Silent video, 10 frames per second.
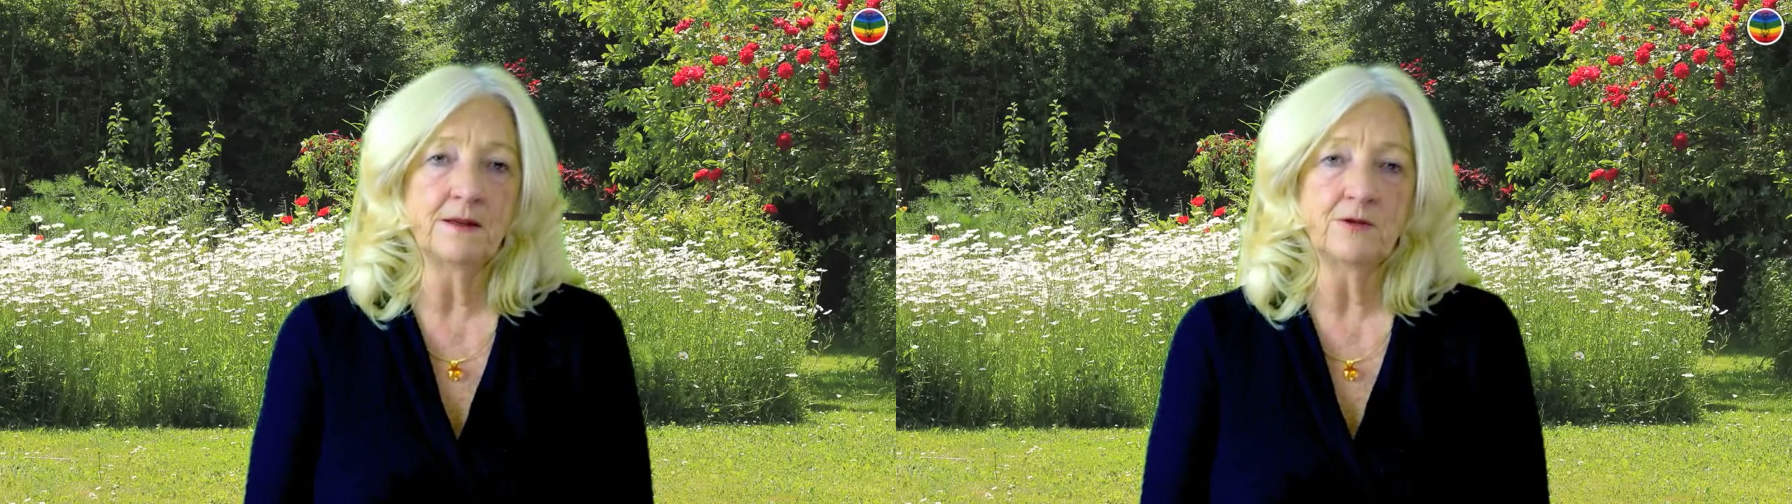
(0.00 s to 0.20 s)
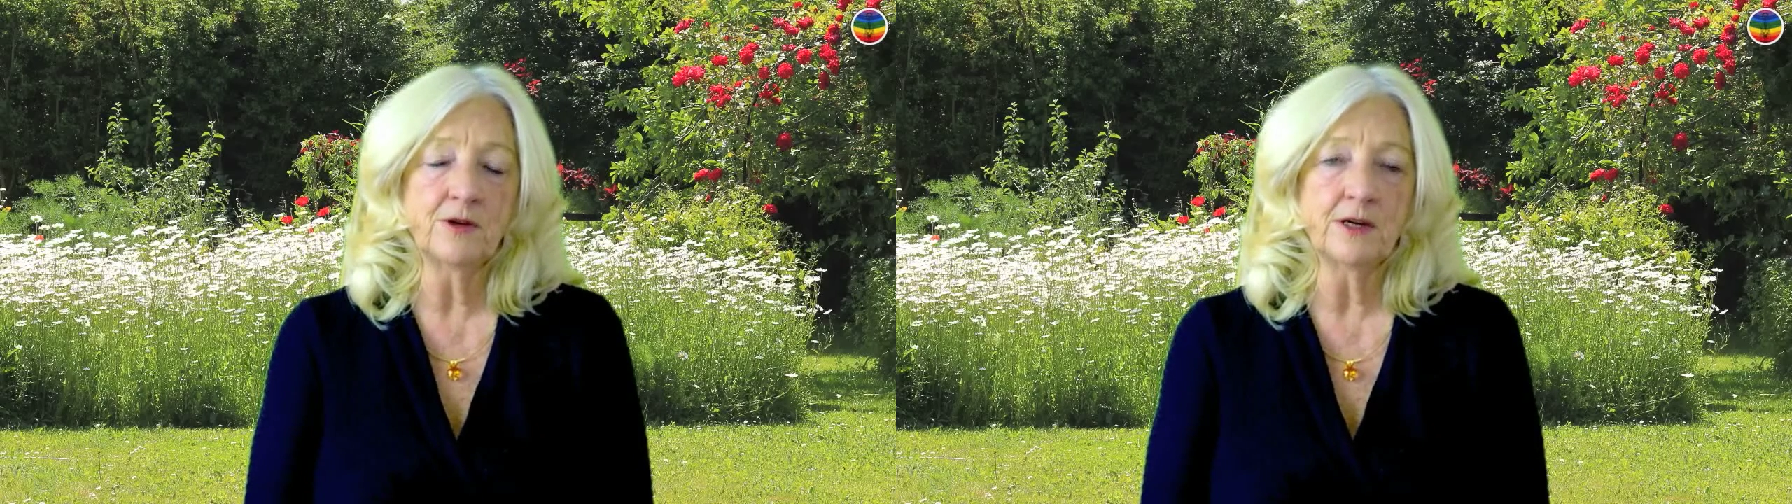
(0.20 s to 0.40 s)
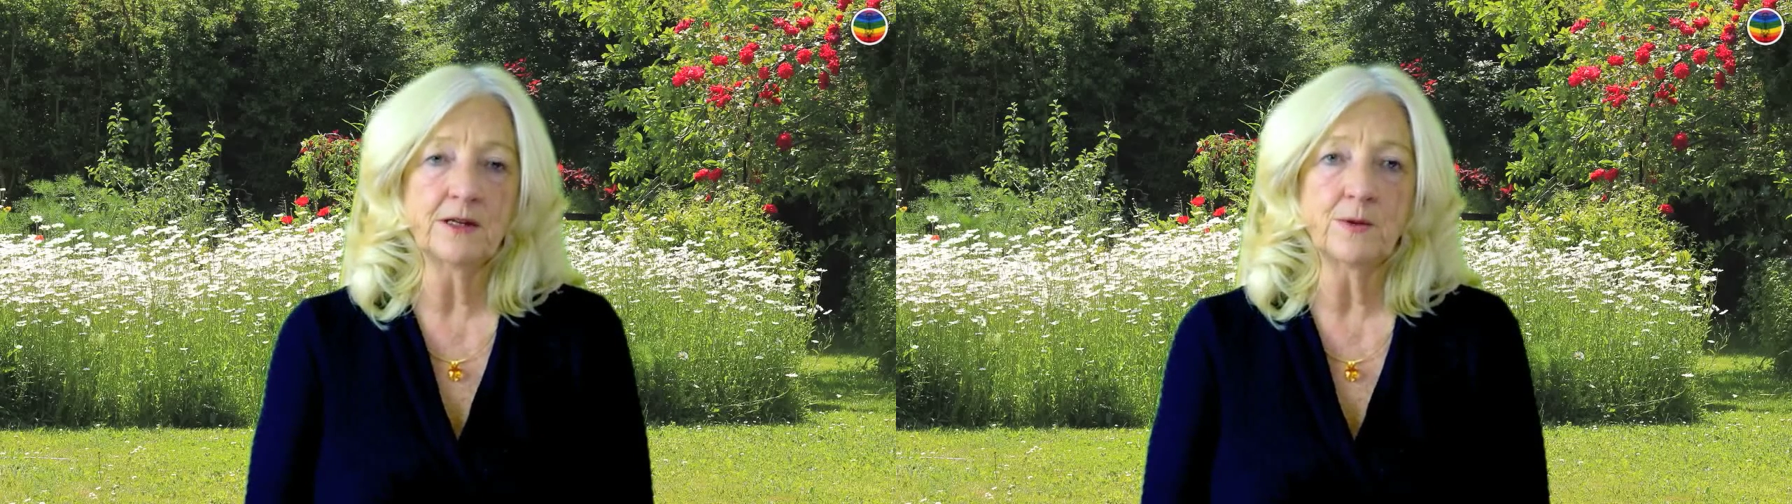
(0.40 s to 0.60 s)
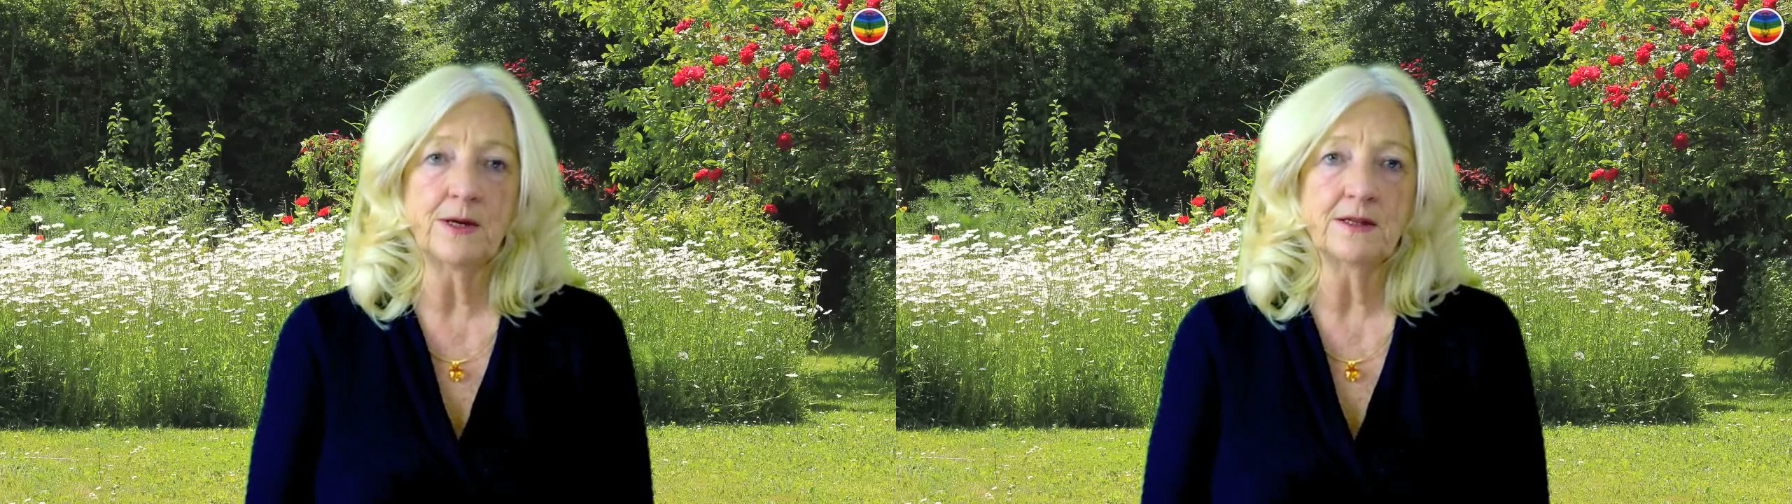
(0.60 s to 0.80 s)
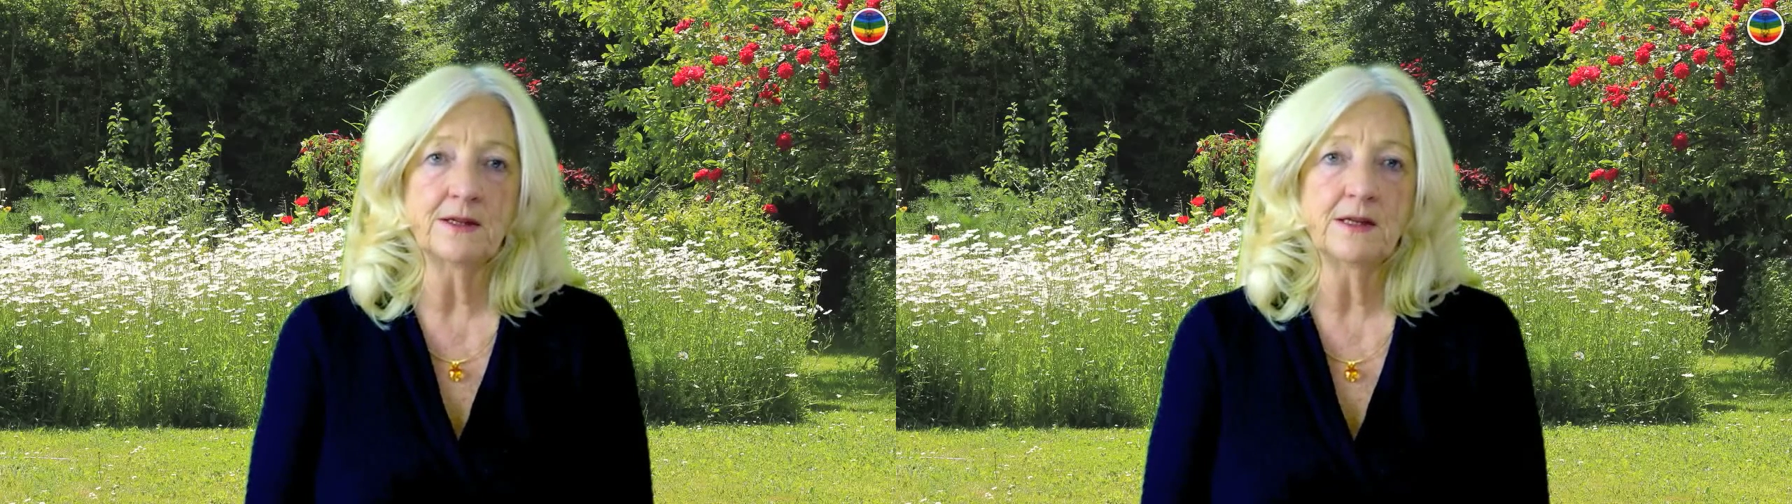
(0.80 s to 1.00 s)
this drug is
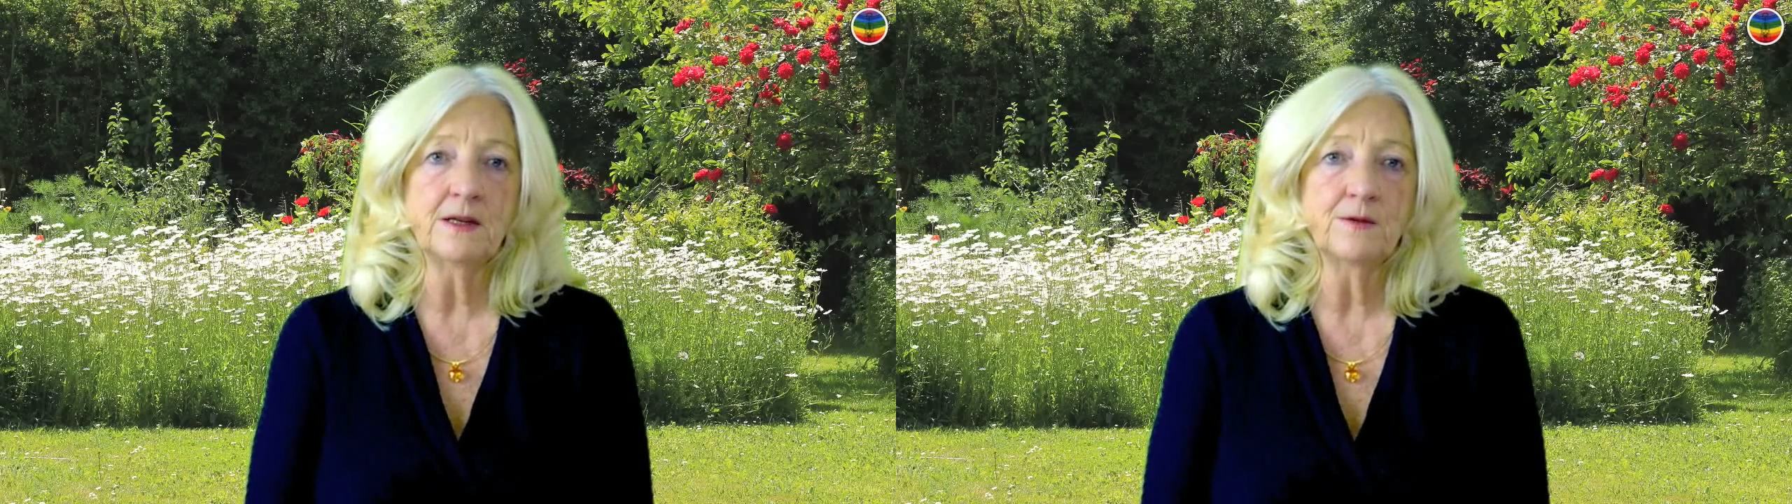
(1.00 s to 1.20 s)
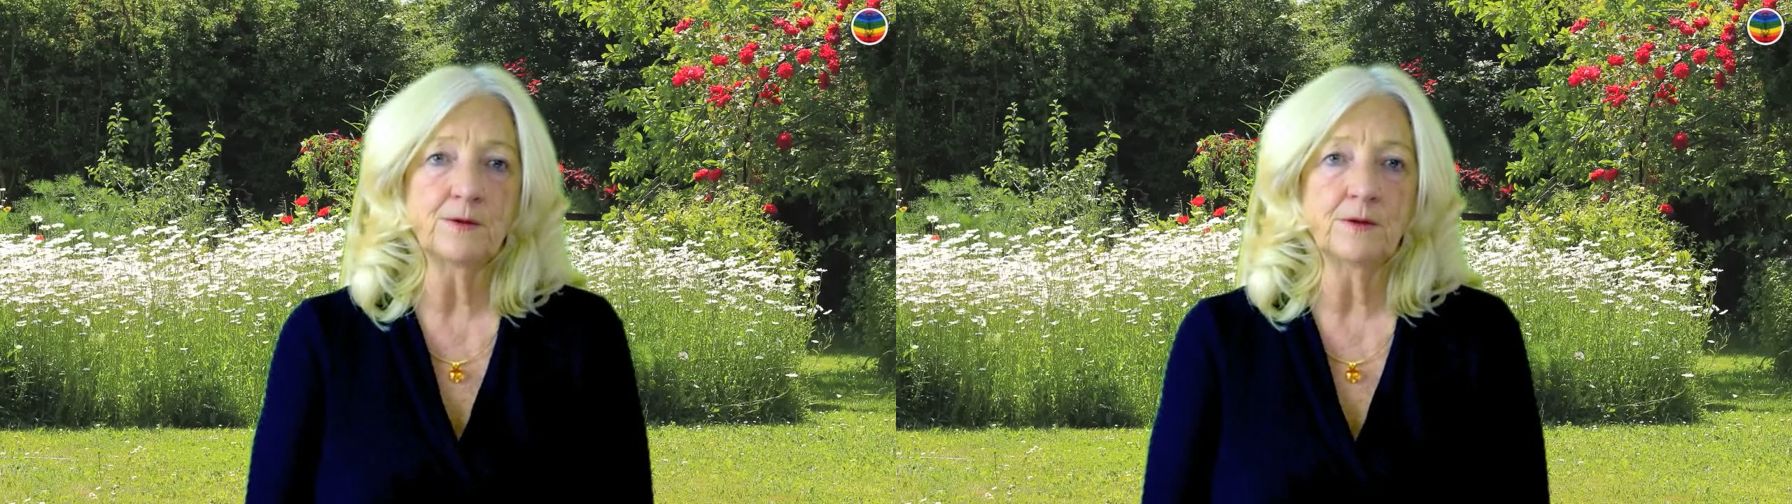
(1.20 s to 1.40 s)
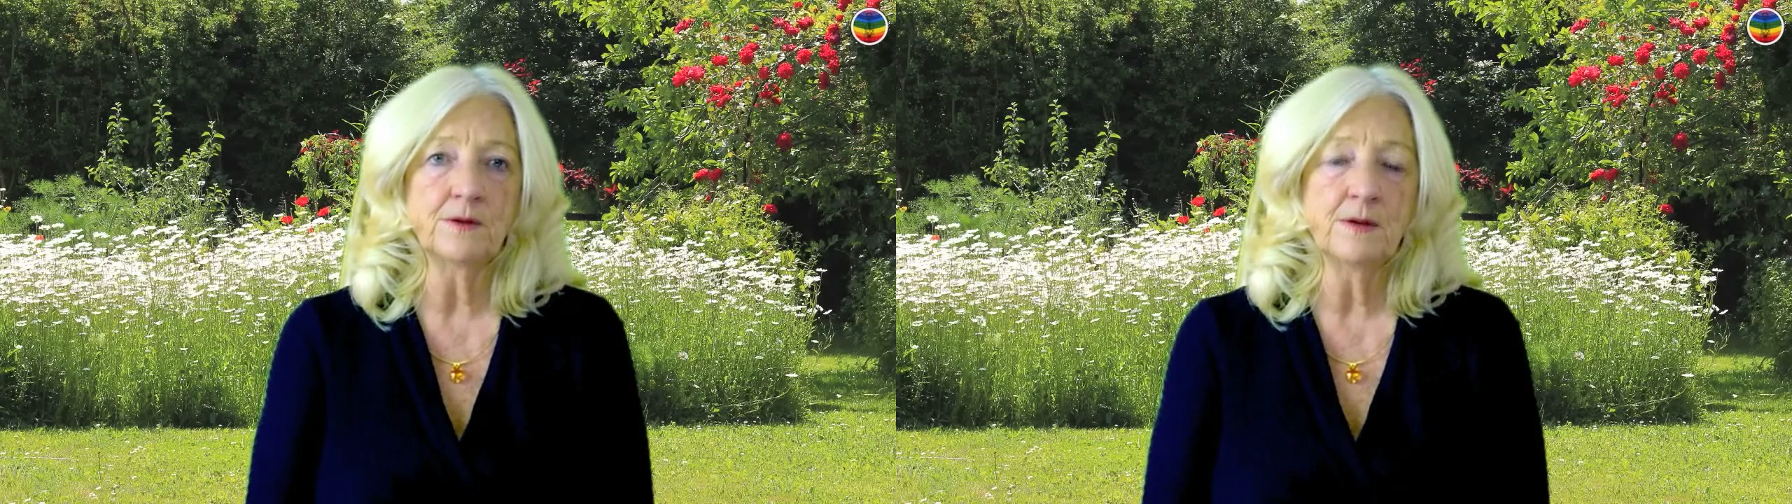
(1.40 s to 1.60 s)
quite successful,